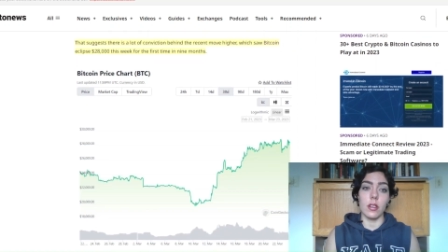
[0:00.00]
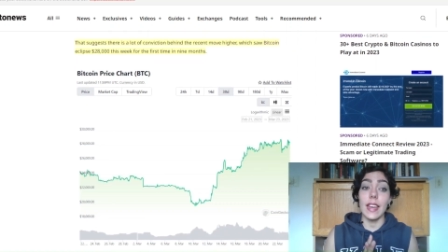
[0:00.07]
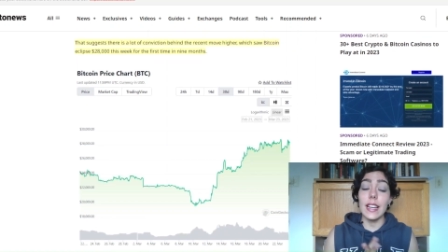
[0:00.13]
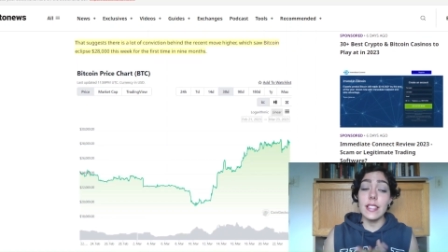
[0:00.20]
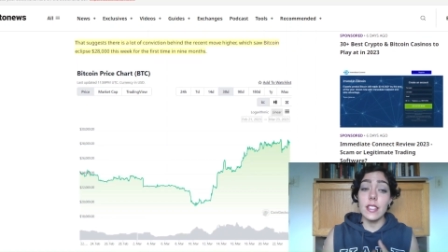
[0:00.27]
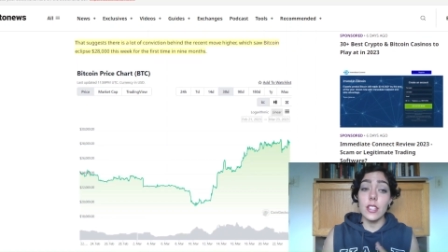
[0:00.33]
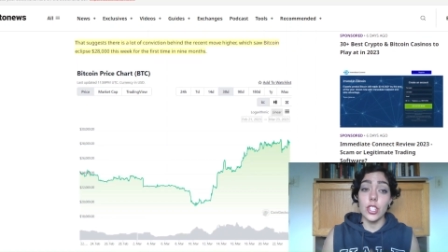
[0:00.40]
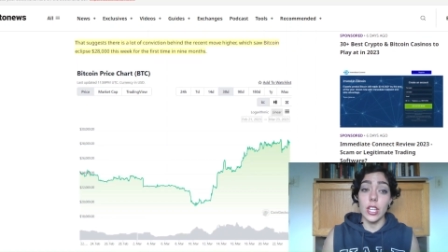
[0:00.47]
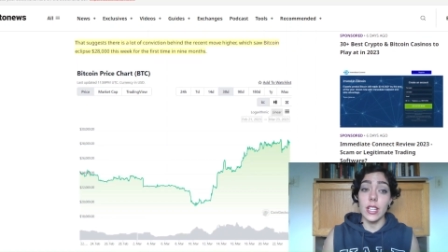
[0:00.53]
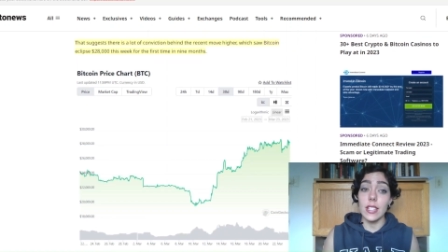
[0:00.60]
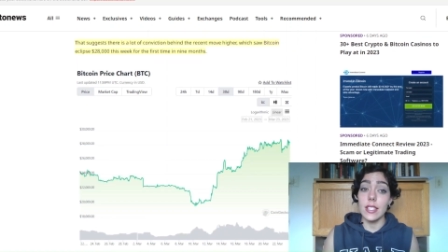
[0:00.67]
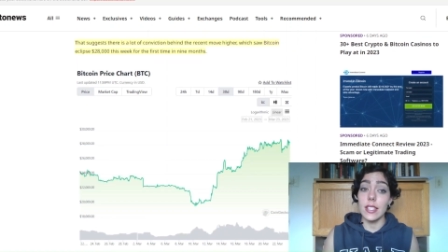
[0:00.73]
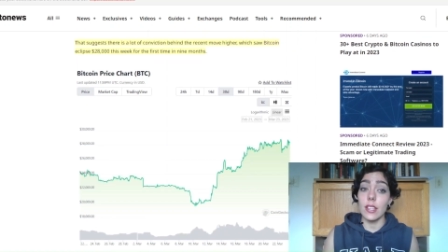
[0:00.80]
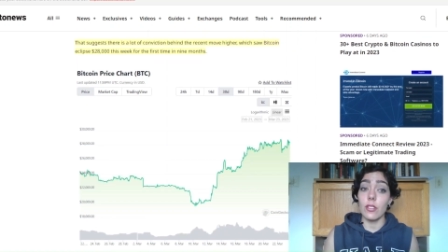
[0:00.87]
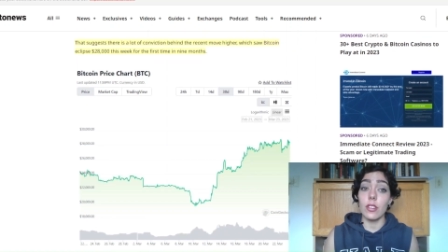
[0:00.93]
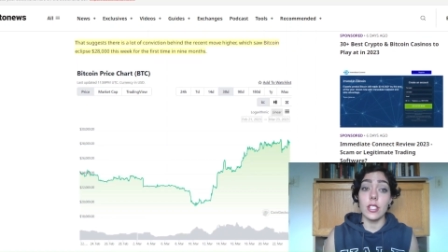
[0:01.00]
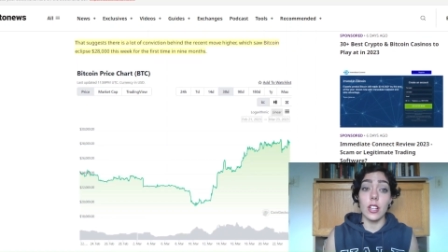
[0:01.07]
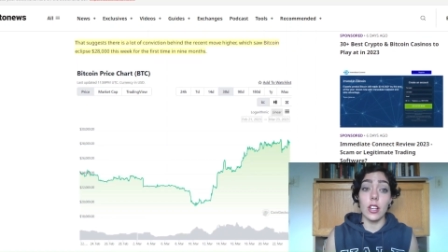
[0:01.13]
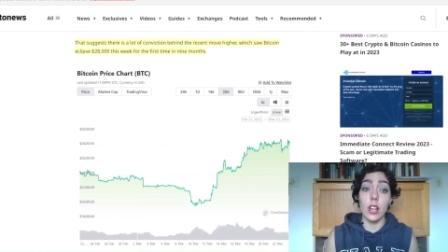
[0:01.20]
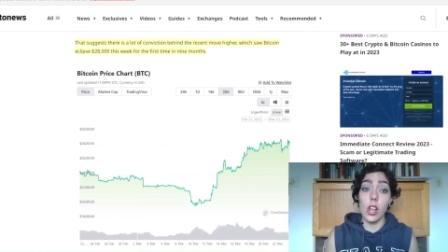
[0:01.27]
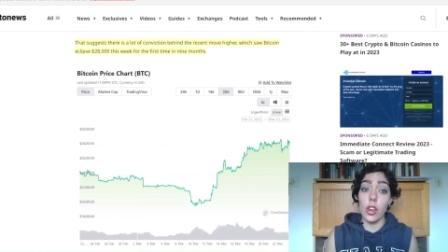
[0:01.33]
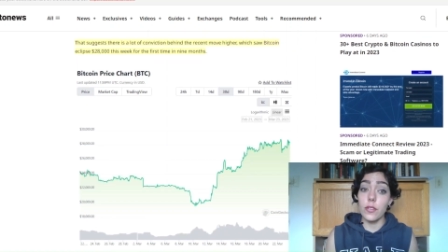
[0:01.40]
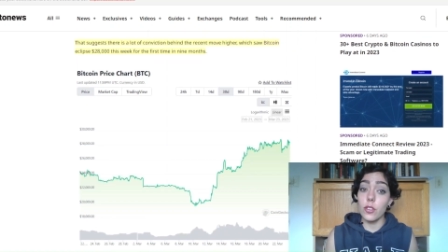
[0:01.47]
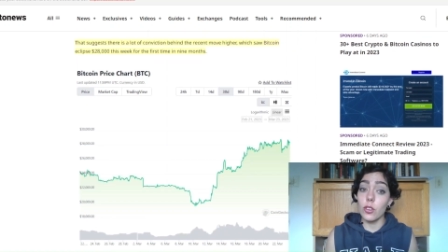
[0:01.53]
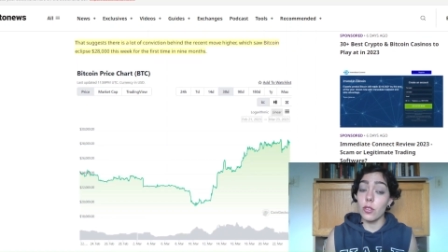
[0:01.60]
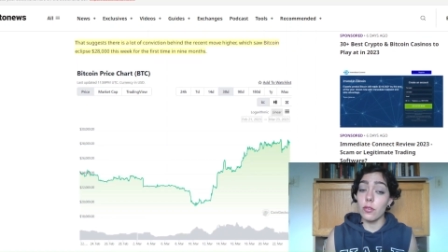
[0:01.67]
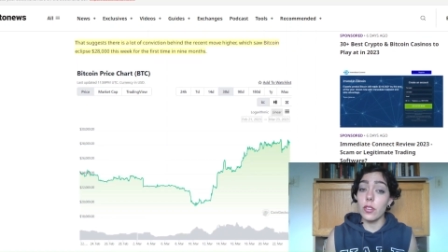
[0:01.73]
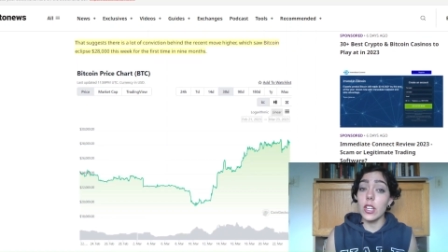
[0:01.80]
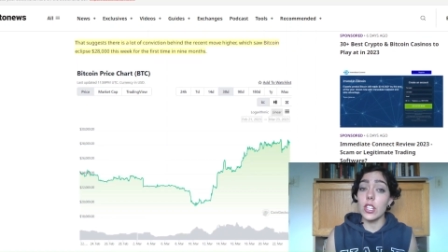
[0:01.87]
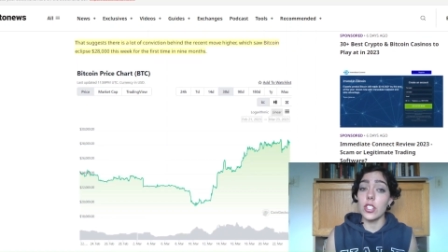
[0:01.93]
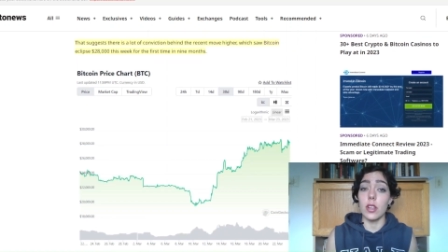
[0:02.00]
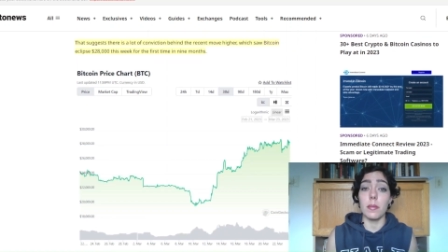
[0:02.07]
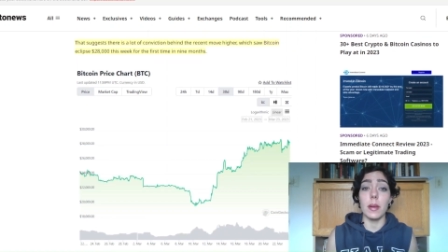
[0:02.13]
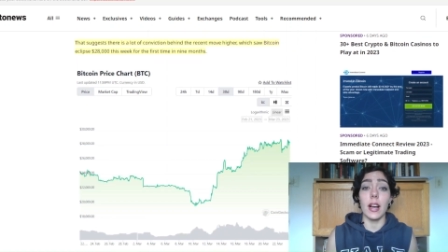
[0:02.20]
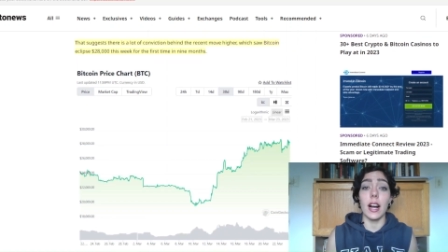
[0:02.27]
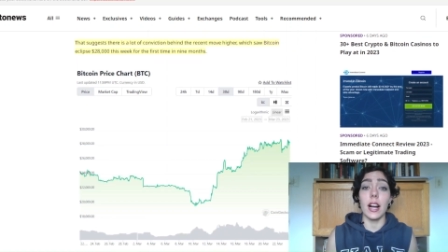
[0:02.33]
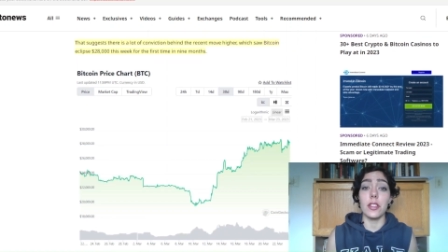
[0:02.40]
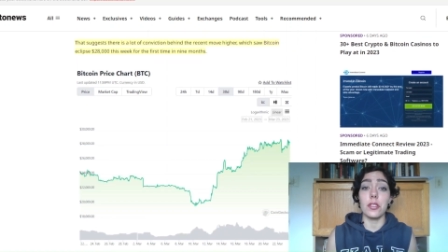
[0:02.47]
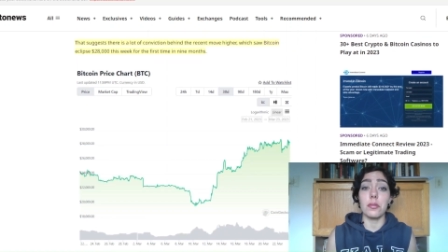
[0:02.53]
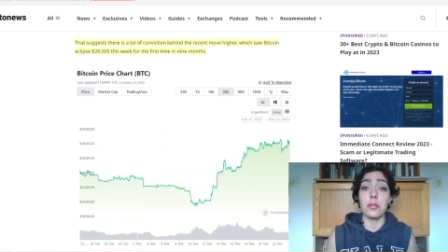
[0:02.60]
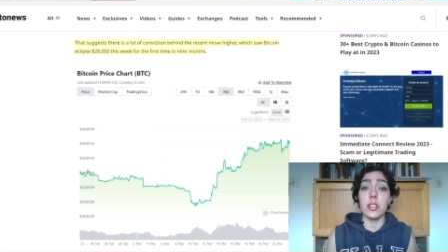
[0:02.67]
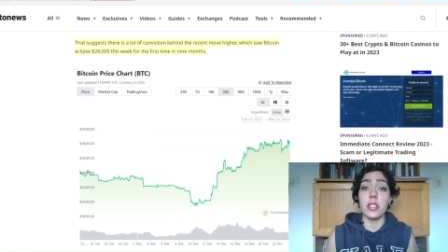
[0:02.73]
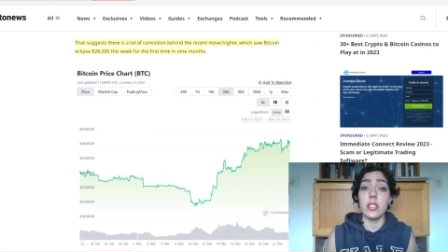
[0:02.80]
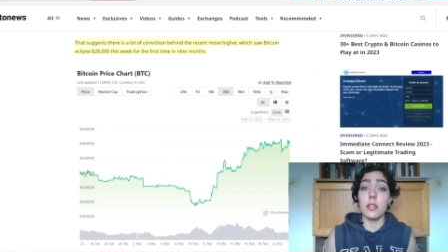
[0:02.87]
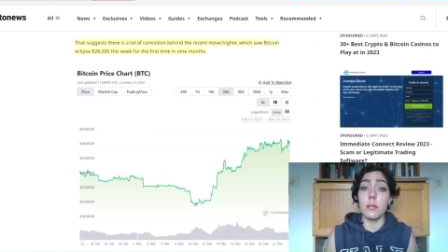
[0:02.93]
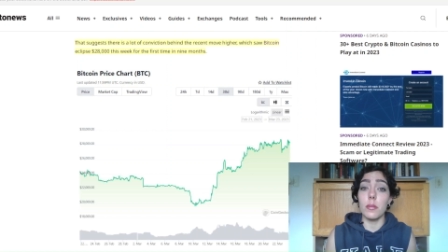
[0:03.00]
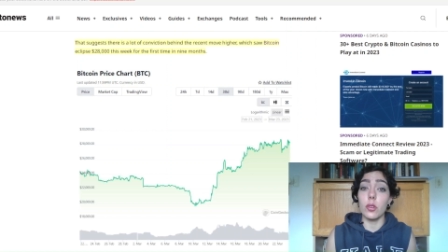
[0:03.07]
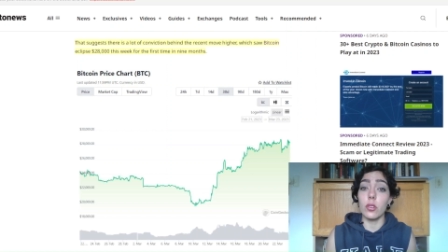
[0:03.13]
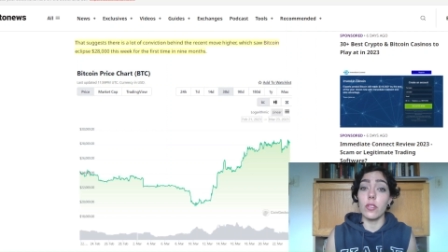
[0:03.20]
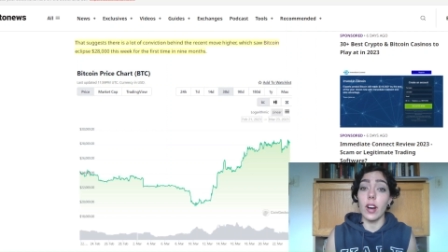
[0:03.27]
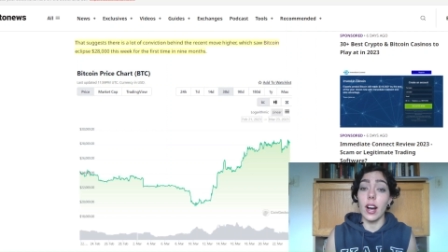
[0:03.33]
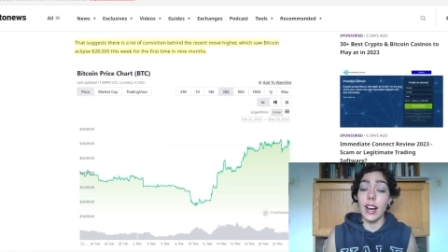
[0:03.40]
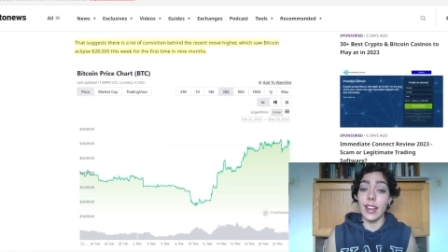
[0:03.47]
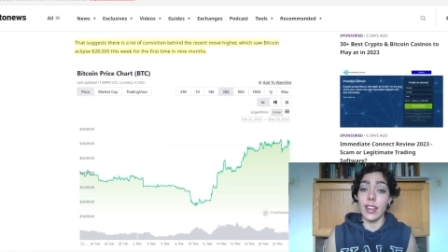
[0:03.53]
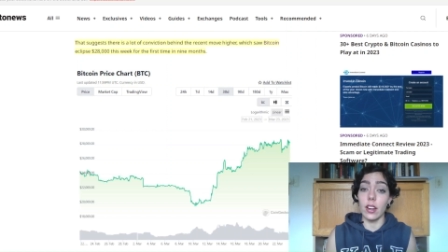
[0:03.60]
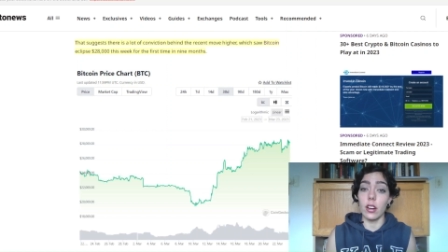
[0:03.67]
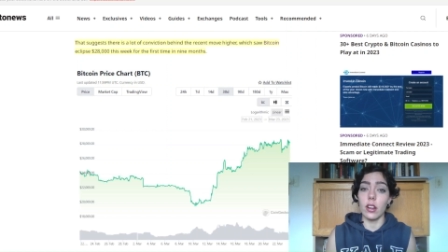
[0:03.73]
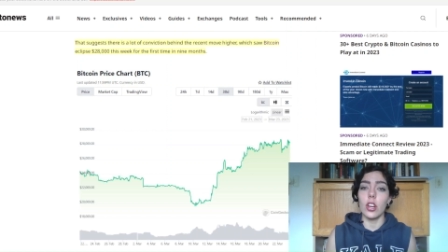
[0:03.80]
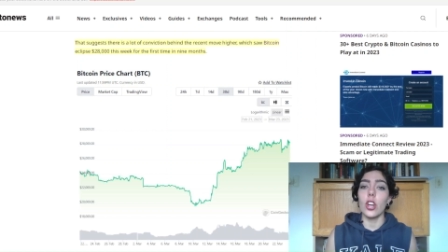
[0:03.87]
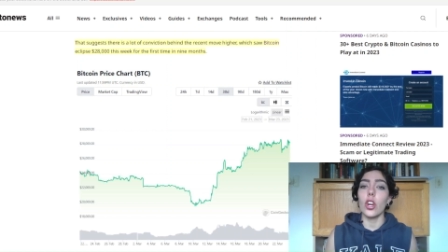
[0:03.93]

That suggests there is a lot of conviction behind the recent move higher,